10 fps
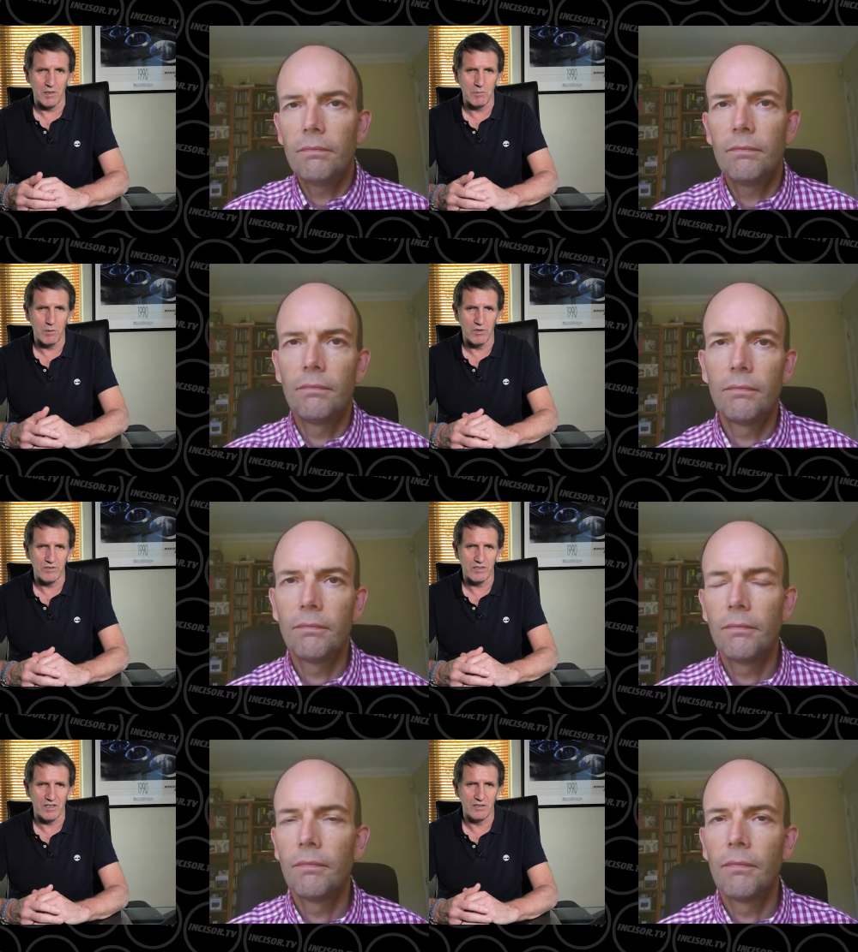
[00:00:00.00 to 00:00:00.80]
Speaker 1: maybe
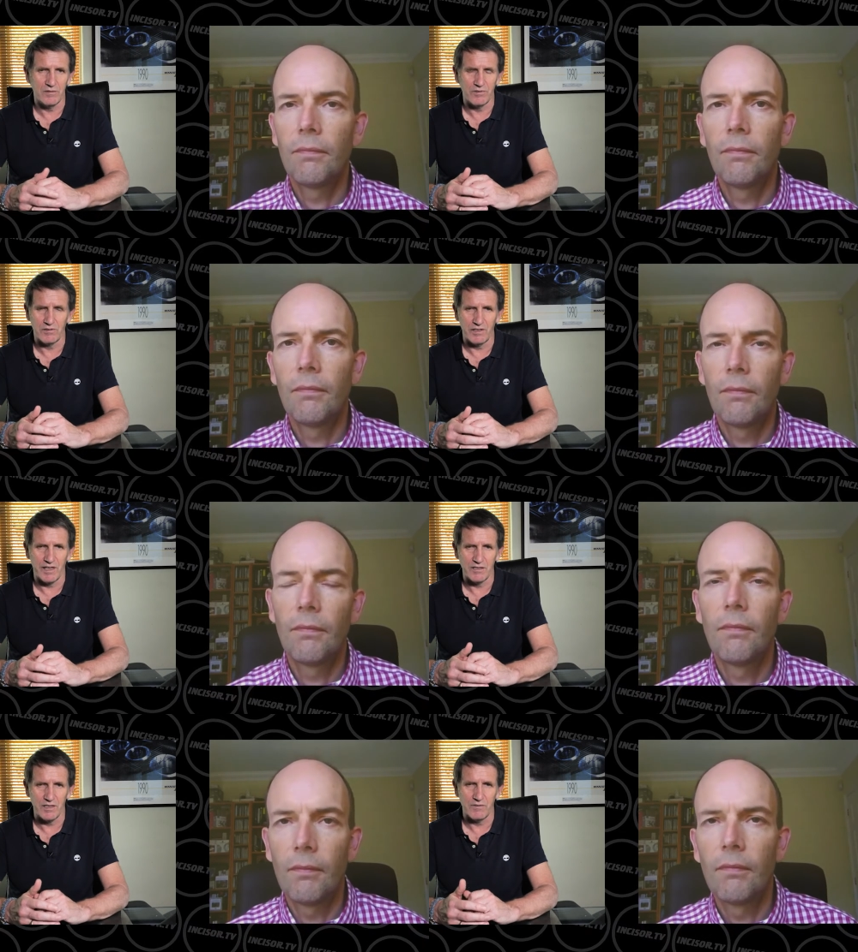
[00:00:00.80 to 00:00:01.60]
one standard for
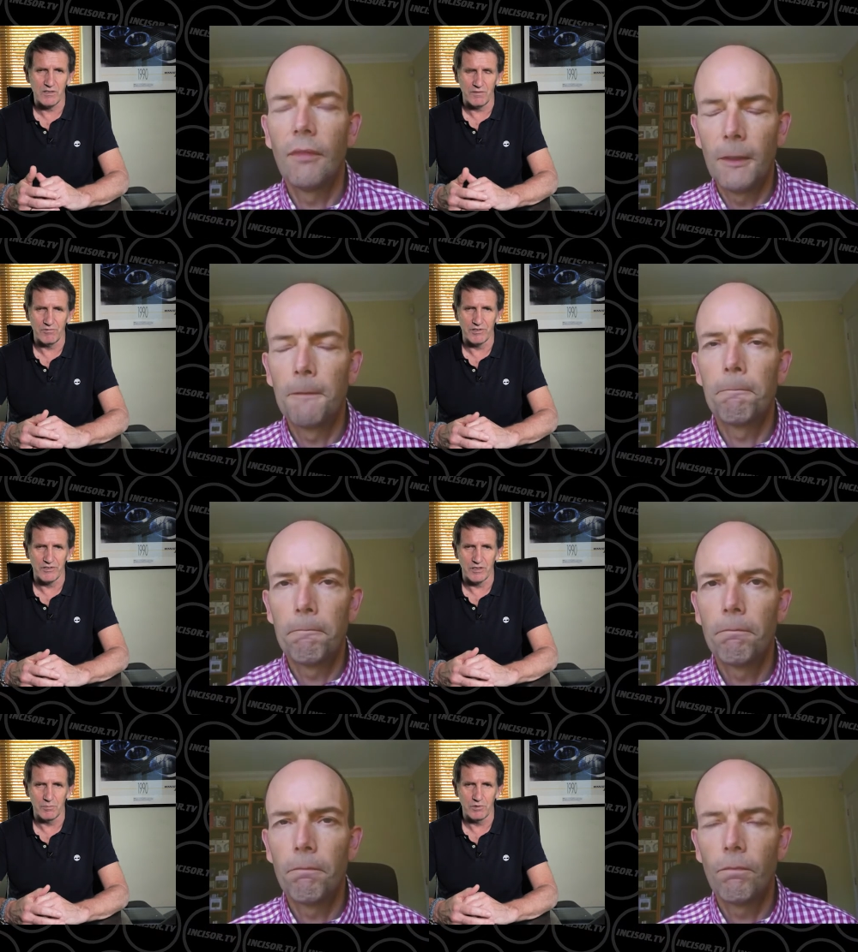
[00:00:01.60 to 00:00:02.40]
connectivity, for
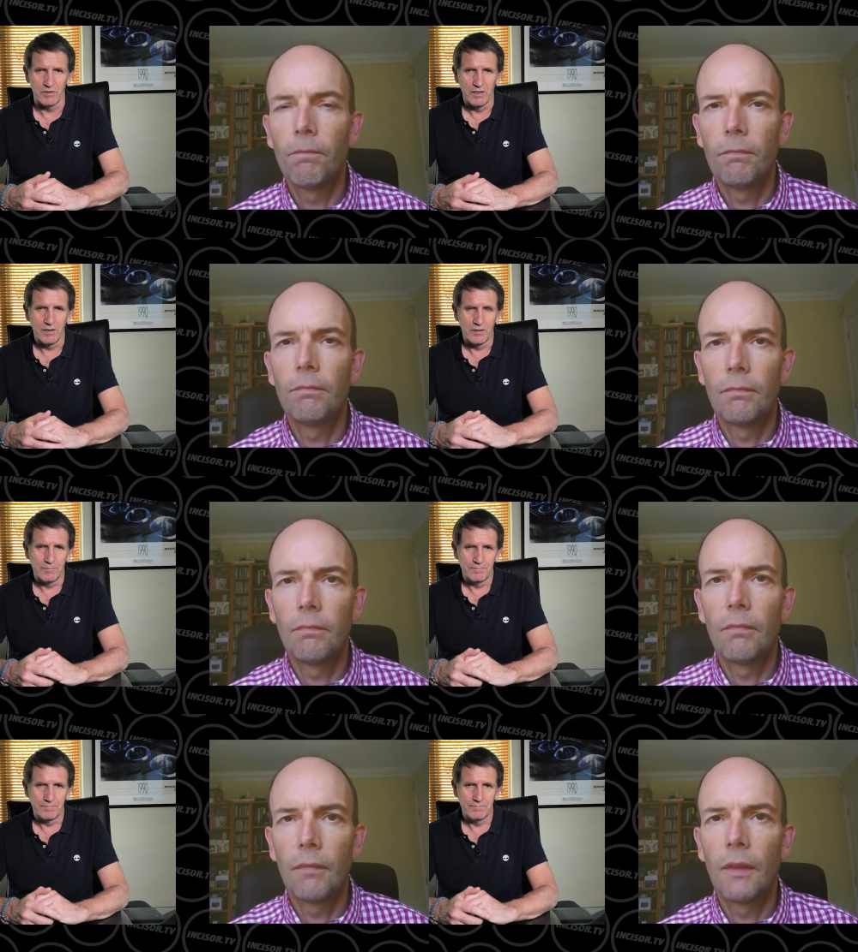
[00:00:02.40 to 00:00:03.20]
example?
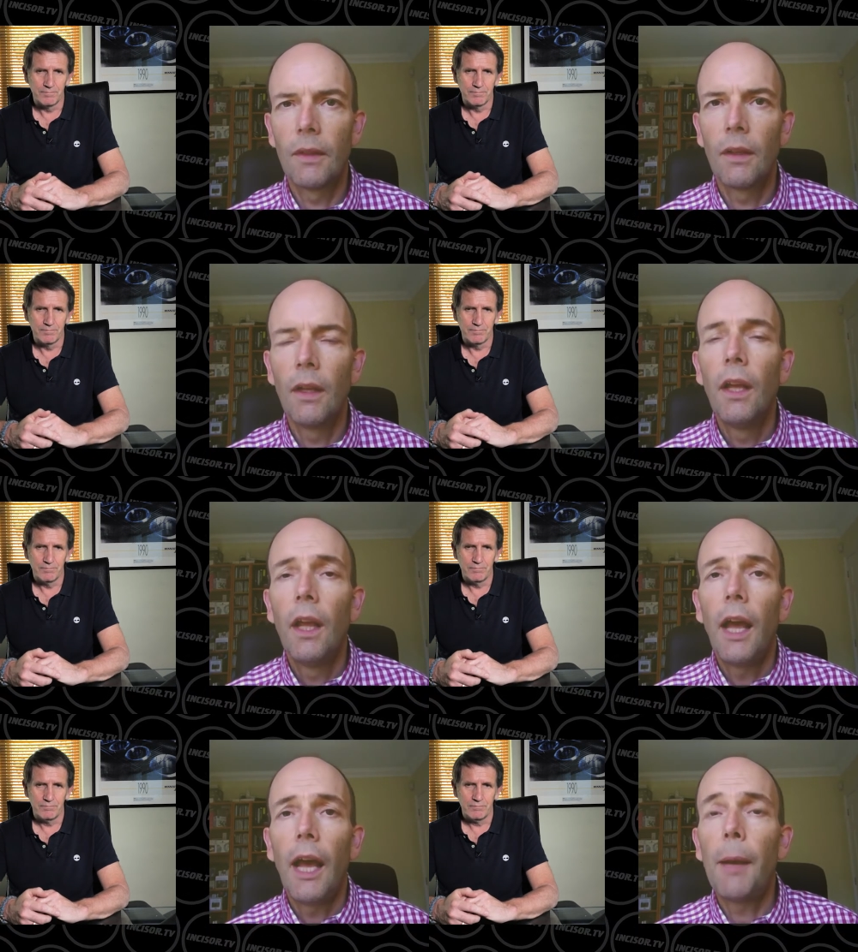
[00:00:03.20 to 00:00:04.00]

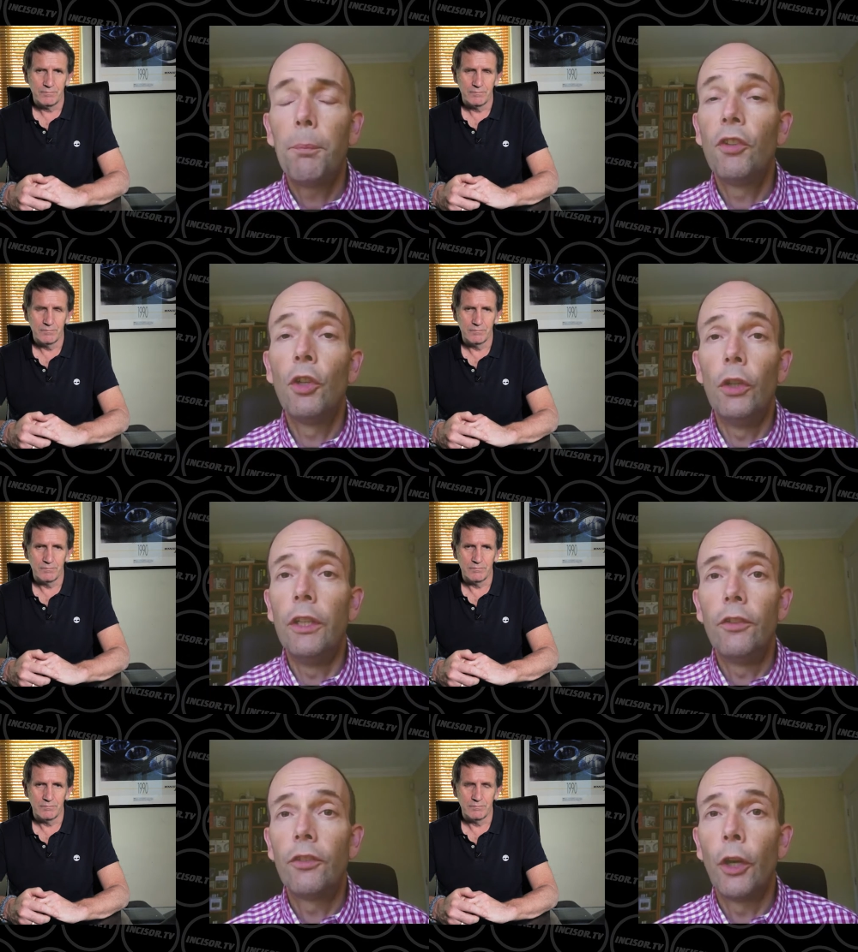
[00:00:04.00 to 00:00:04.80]

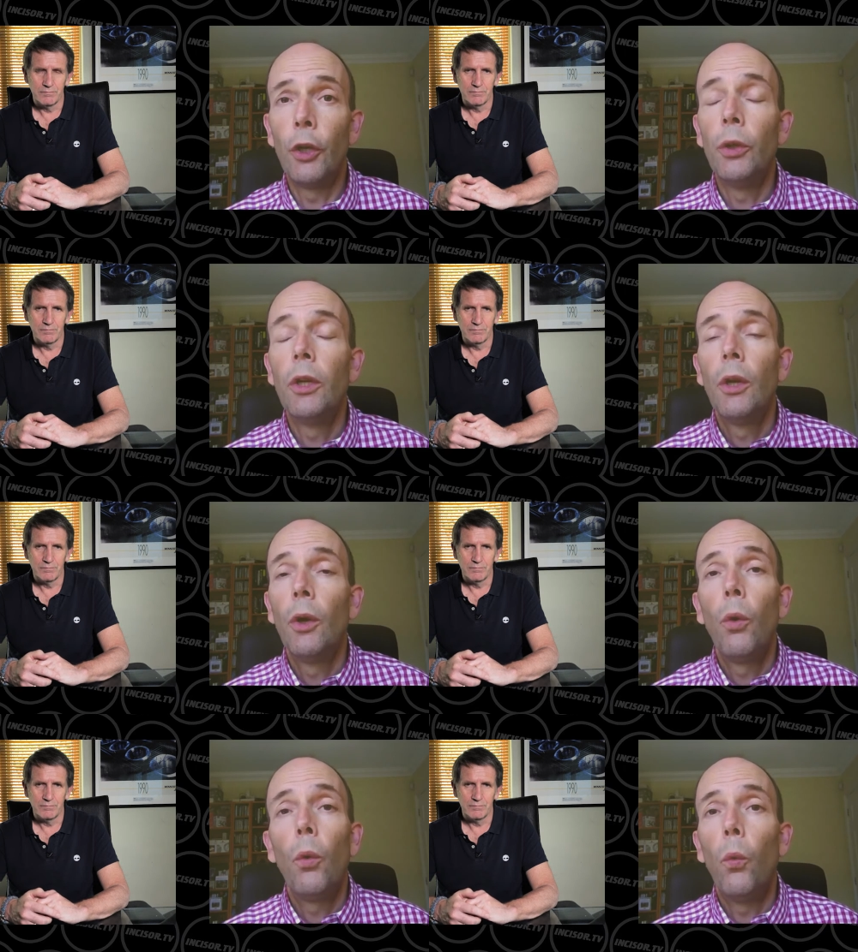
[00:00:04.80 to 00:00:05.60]
Speaker 2: Absolutely. So
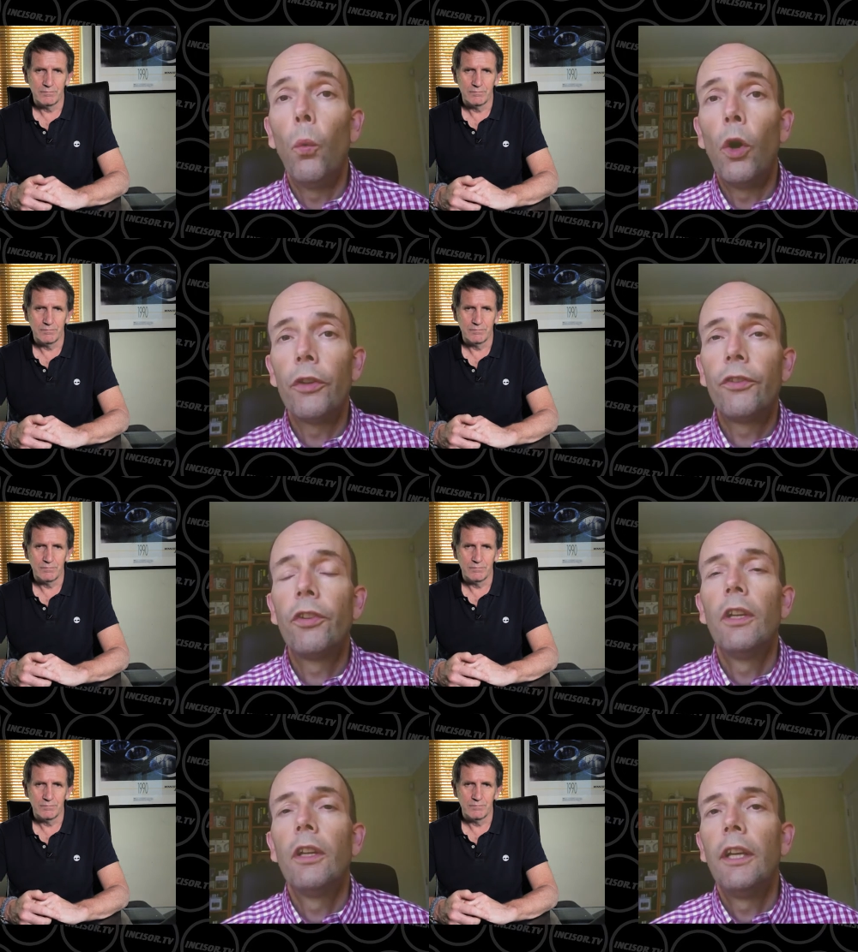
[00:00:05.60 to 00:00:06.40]
what
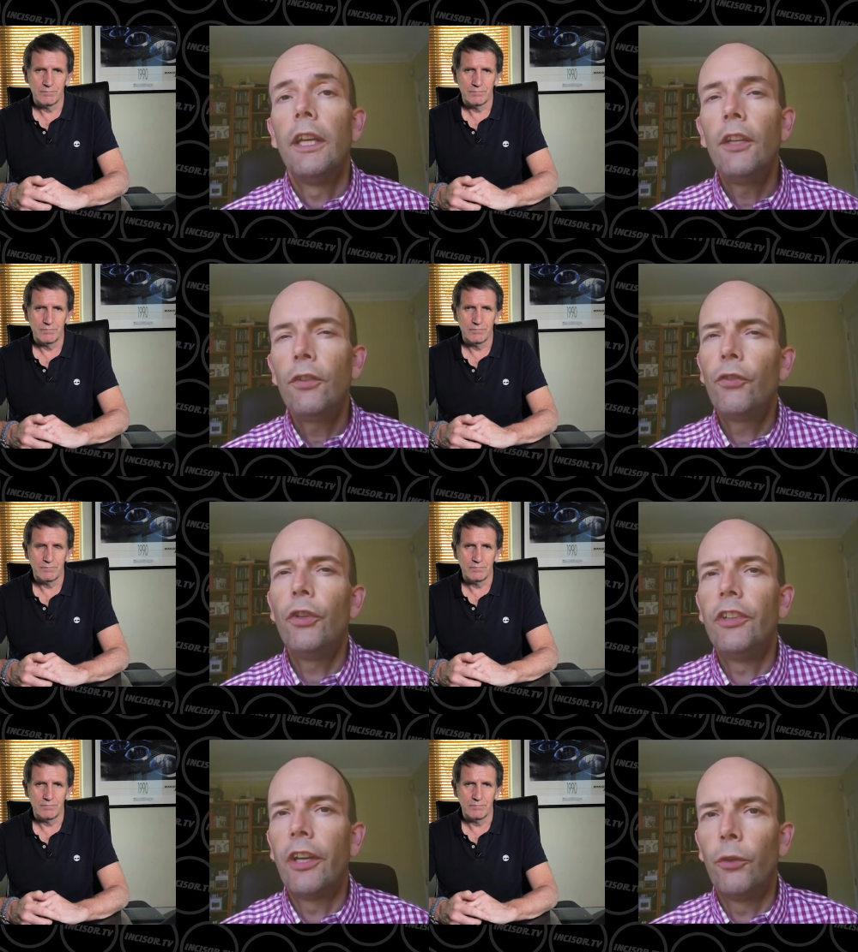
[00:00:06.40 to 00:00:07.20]
history
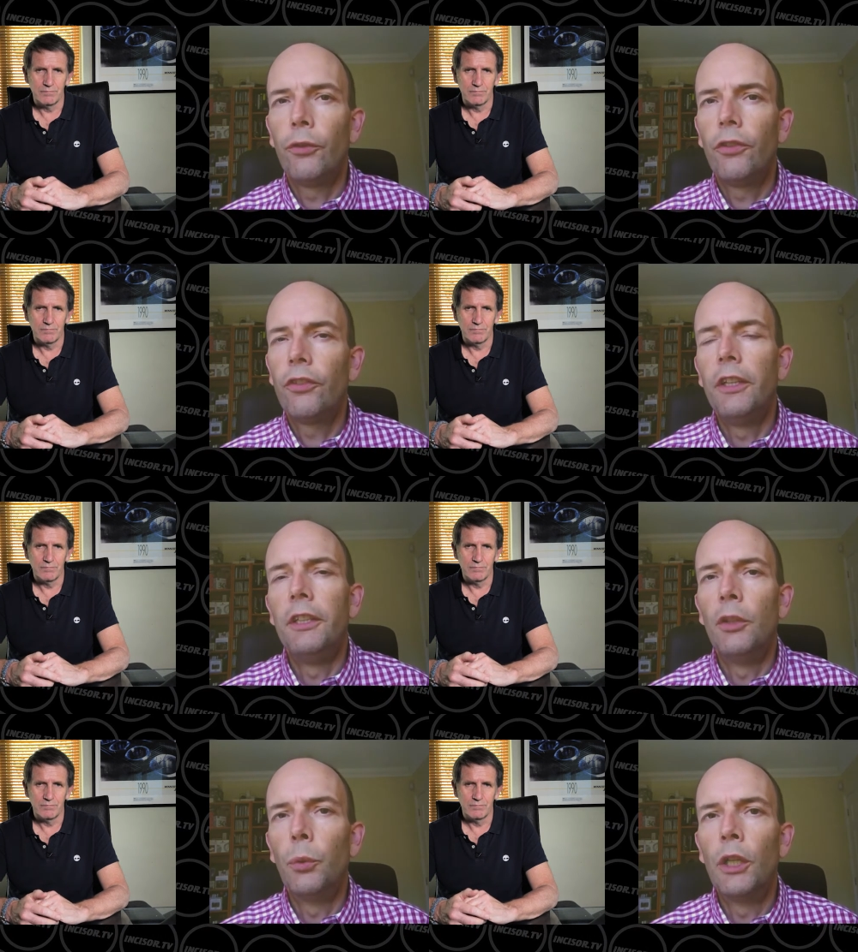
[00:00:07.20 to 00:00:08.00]
tells us, certainly
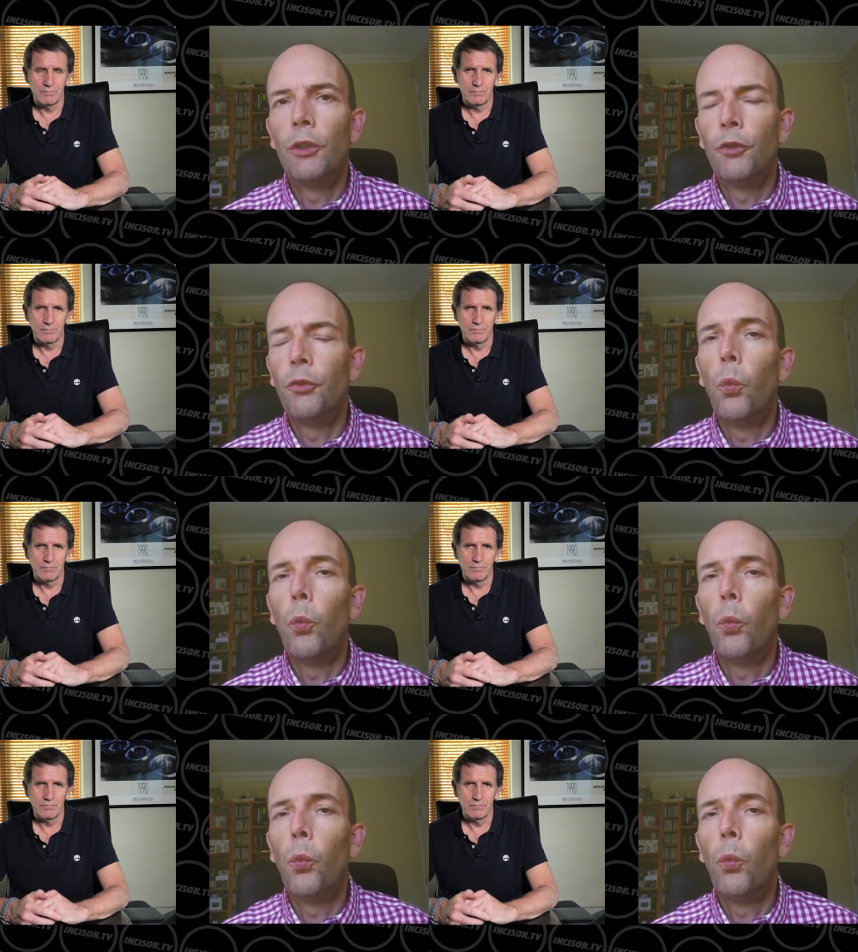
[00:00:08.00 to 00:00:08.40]
in the world of